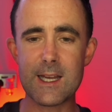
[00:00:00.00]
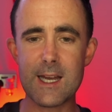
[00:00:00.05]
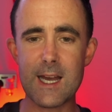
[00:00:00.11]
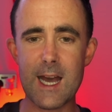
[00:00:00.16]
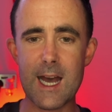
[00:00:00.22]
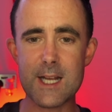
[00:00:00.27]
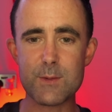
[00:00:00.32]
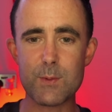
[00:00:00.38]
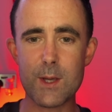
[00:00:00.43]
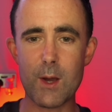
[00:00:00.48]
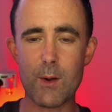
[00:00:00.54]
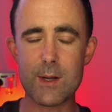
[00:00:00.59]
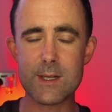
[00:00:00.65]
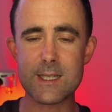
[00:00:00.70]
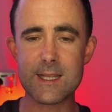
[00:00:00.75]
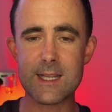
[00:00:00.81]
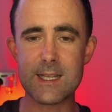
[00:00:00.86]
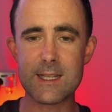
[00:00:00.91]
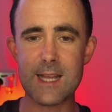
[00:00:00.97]
as we go
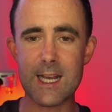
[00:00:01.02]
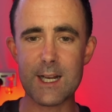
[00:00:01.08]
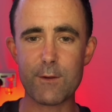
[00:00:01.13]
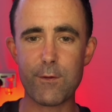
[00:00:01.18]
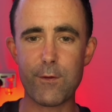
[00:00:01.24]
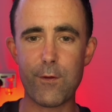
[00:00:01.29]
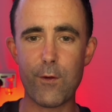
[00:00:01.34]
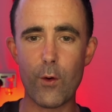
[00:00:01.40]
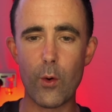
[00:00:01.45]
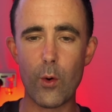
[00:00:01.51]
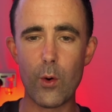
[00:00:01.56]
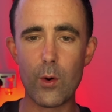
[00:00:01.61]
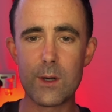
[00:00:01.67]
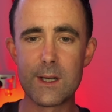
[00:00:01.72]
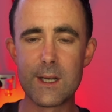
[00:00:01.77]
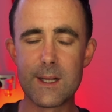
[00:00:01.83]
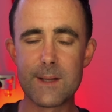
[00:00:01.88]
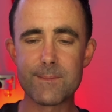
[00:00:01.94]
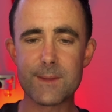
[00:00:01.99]
into the next 4,
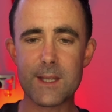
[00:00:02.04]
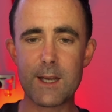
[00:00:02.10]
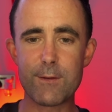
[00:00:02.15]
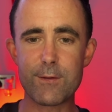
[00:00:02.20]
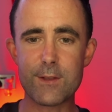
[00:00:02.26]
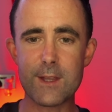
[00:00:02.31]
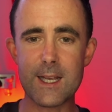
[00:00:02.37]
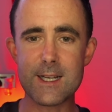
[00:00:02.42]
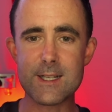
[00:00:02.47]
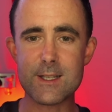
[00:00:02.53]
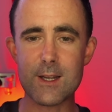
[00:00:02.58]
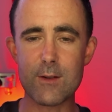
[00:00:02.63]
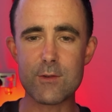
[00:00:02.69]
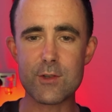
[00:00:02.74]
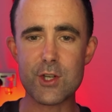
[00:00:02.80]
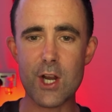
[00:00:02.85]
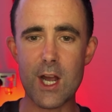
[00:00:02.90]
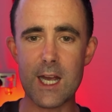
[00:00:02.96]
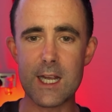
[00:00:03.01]
if things don't
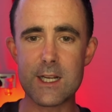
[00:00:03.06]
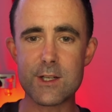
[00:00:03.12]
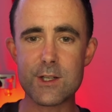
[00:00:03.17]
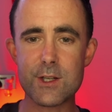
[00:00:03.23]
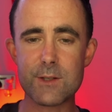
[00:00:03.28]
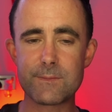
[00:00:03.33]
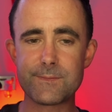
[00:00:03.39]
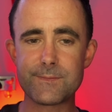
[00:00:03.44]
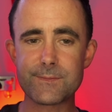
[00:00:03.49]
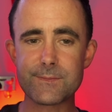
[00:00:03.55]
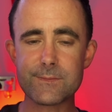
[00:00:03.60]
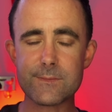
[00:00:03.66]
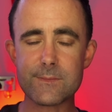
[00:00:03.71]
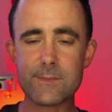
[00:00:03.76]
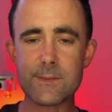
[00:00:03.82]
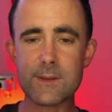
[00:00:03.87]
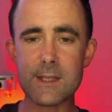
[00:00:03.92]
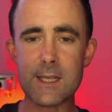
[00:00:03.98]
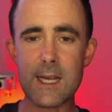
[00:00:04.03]
change
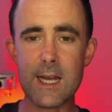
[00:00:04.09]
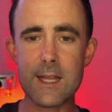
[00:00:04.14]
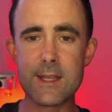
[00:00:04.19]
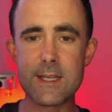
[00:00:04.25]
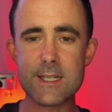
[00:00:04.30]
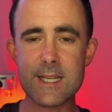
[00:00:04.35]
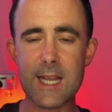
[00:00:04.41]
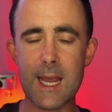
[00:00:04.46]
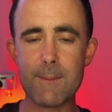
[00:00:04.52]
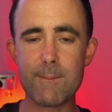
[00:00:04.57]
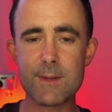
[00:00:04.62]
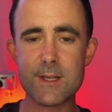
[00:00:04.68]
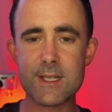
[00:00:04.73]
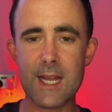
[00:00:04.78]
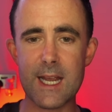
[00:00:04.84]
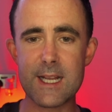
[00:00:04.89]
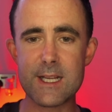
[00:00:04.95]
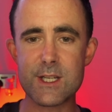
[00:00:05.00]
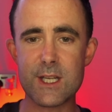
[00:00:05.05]
and the same
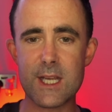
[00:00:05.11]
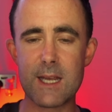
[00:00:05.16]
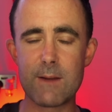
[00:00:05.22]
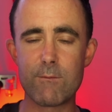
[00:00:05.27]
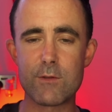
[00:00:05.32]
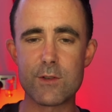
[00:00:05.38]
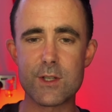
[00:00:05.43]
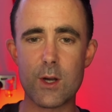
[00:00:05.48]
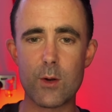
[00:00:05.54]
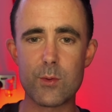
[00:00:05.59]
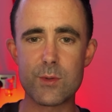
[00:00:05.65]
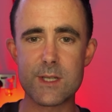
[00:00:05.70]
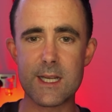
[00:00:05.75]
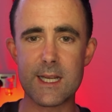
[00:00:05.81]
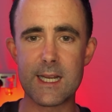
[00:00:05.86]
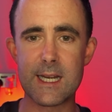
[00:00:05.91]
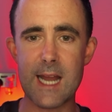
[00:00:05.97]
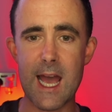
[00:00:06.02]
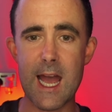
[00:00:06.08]
mistakes keep
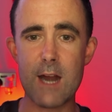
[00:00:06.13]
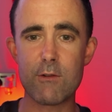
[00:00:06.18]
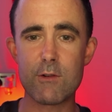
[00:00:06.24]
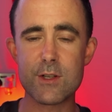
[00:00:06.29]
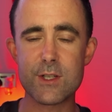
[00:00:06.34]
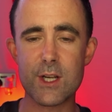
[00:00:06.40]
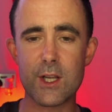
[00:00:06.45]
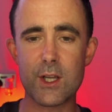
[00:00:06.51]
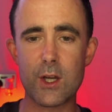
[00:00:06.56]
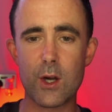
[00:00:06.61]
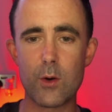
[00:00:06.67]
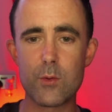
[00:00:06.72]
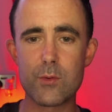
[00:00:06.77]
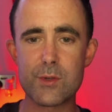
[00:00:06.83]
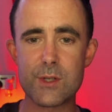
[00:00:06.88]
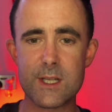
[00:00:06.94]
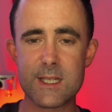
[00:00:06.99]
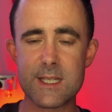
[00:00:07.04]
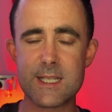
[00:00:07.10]
resulting in errors and
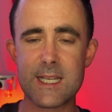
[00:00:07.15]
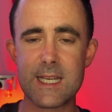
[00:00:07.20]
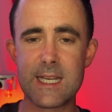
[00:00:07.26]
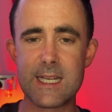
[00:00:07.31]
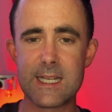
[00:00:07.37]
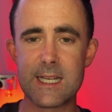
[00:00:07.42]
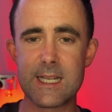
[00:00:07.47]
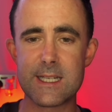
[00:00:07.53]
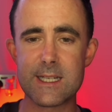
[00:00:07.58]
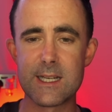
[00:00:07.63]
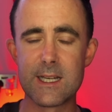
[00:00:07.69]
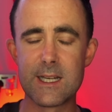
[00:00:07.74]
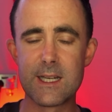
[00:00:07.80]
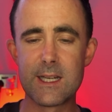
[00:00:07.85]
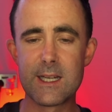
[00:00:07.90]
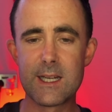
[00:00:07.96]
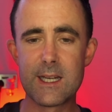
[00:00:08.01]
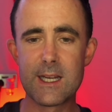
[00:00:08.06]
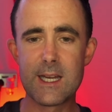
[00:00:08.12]
goals conceded,
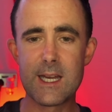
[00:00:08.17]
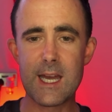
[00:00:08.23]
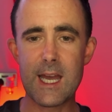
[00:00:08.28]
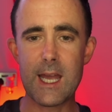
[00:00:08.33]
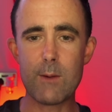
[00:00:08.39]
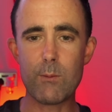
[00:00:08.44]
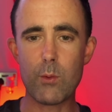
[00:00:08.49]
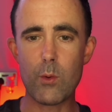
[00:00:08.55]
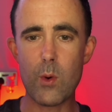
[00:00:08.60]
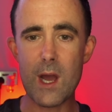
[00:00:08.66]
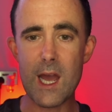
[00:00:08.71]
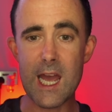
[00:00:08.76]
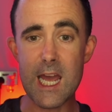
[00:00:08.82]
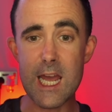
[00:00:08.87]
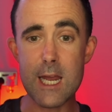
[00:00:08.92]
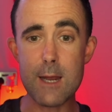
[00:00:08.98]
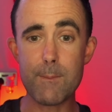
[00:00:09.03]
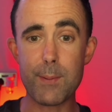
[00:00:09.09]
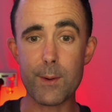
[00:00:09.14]
it will
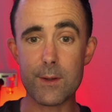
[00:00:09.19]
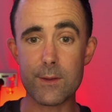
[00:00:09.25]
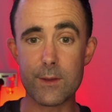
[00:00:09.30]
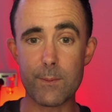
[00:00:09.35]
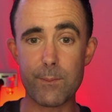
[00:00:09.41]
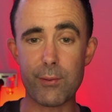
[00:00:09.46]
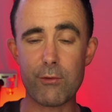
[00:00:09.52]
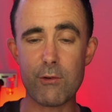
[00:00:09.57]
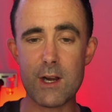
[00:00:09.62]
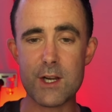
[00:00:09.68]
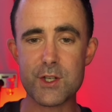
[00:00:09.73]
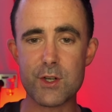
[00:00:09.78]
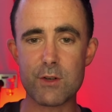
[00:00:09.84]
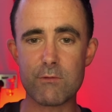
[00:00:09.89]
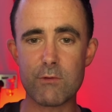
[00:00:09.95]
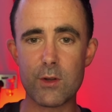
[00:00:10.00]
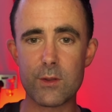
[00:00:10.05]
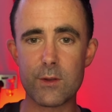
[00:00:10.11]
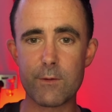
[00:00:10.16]
heap the
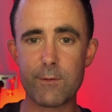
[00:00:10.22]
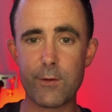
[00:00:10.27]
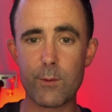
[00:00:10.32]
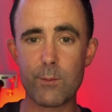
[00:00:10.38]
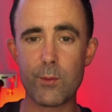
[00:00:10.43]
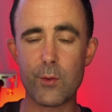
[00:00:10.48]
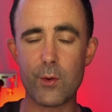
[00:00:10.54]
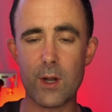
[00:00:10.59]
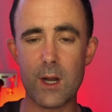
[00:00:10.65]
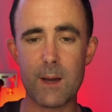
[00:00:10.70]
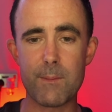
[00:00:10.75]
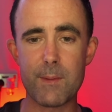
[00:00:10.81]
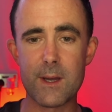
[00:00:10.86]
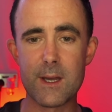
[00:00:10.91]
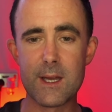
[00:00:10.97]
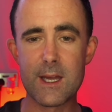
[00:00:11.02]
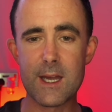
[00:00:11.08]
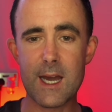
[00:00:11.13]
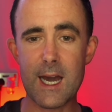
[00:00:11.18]
pressure on the football club
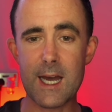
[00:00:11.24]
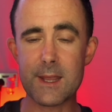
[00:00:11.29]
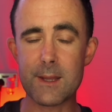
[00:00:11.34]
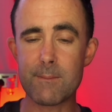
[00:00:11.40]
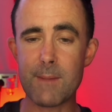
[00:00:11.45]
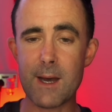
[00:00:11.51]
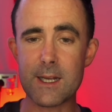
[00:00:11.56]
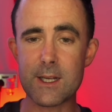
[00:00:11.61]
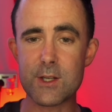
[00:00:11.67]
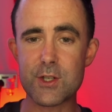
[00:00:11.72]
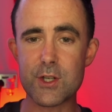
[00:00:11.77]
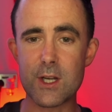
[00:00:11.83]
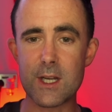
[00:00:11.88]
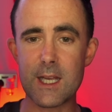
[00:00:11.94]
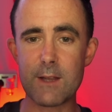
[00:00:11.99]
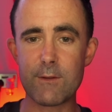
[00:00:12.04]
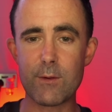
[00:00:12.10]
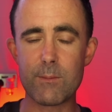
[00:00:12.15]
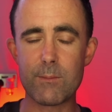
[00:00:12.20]
and the manager
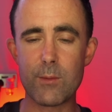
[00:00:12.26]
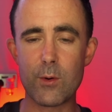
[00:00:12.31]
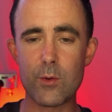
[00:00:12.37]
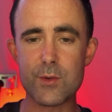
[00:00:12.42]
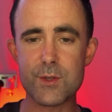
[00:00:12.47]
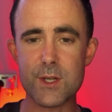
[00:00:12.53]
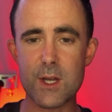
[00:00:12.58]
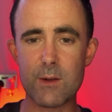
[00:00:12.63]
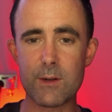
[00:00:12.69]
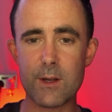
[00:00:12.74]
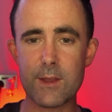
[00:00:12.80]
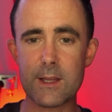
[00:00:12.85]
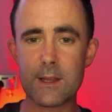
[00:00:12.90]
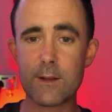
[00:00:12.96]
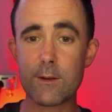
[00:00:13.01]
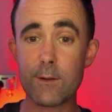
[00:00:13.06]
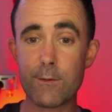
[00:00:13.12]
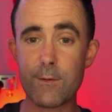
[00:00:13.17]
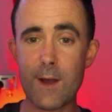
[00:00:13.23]
even more so. And I think
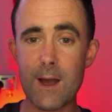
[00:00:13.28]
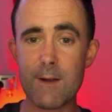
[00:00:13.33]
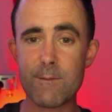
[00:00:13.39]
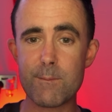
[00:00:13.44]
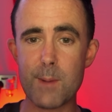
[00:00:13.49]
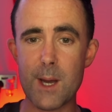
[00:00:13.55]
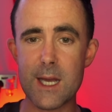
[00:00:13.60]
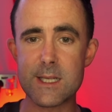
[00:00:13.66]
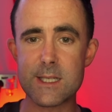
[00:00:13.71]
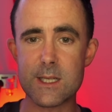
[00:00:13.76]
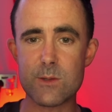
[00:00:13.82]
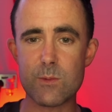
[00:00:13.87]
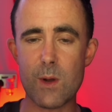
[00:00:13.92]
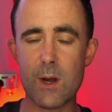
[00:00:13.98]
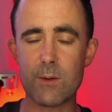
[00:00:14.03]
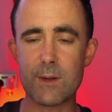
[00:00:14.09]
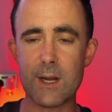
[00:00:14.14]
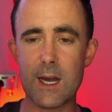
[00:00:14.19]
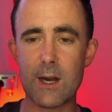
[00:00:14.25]
that the fan base as
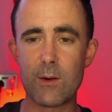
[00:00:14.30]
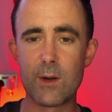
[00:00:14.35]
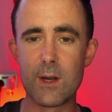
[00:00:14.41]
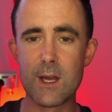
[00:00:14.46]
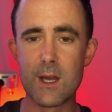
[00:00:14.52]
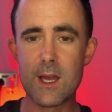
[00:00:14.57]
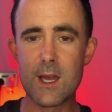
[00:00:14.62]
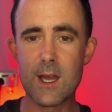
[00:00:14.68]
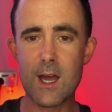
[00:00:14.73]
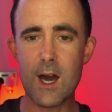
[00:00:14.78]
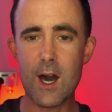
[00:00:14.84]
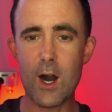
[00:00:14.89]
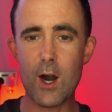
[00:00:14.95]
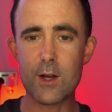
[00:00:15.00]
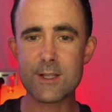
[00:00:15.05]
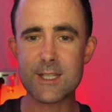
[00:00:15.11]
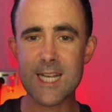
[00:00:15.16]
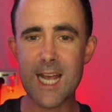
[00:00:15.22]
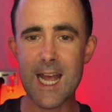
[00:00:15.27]
well now are
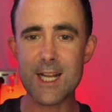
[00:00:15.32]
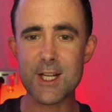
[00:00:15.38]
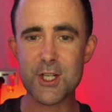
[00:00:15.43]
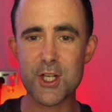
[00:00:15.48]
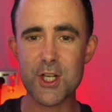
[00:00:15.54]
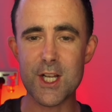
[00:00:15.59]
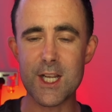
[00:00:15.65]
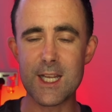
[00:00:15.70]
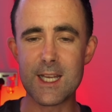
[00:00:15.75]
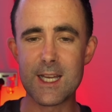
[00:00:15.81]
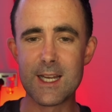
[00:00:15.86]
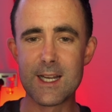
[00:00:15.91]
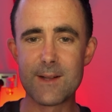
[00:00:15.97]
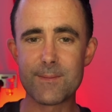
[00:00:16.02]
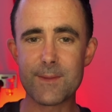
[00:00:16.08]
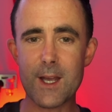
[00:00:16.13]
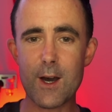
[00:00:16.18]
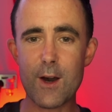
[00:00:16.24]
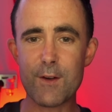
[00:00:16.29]
tetchy
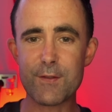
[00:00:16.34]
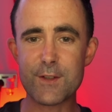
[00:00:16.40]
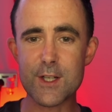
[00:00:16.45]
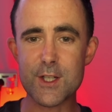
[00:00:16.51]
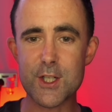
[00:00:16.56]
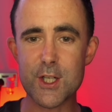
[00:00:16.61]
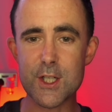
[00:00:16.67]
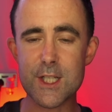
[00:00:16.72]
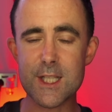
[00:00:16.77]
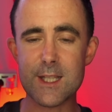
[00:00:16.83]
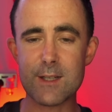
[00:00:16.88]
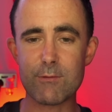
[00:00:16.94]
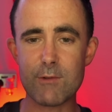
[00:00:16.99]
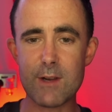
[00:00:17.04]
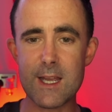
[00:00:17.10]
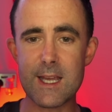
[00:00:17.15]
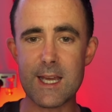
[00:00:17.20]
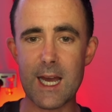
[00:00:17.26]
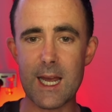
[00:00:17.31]
after just
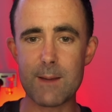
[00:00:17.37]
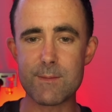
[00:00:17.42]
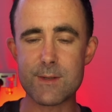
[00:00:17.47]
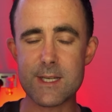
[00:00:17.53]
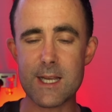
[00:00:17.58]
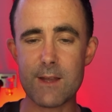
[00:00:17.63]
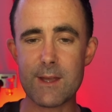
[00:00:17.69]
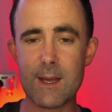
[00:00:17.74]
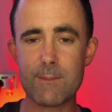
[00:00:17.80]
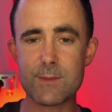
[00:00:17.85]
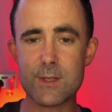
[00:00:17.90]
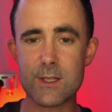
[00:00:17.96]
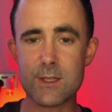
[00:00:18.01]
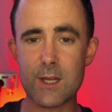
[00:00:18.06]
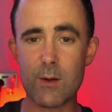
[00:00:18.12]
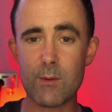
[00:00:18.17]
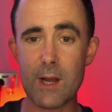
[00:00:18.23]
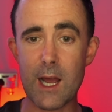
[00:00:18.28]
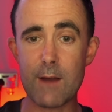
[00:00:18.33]
3 games. Southampton
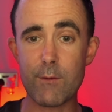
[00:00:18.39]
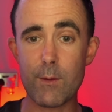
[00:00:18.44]
don't have a